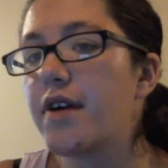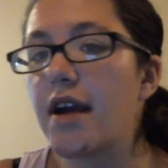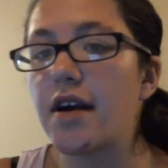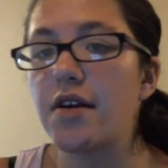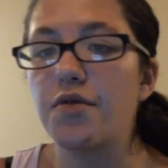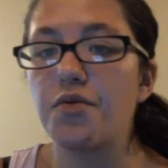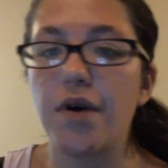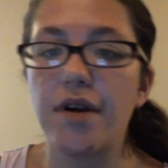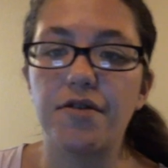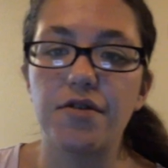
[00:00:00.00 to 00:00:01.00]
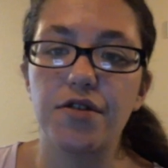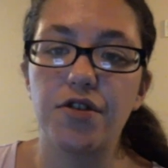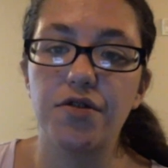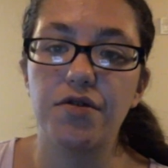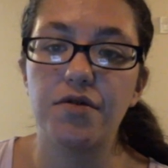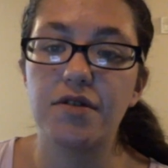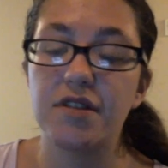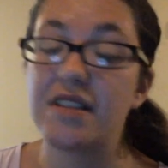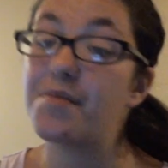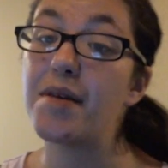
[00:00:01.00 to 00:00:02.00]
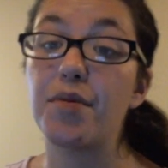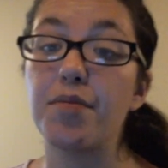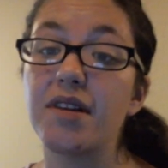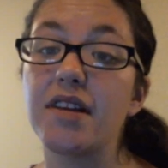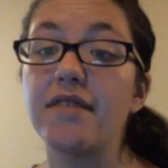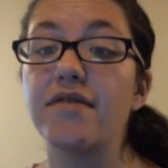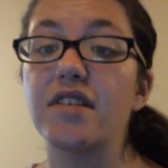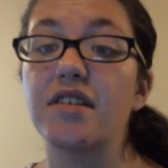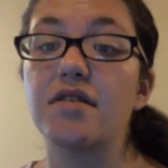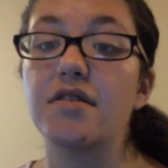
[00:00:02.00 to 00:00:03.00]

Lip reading: care whether some people believe this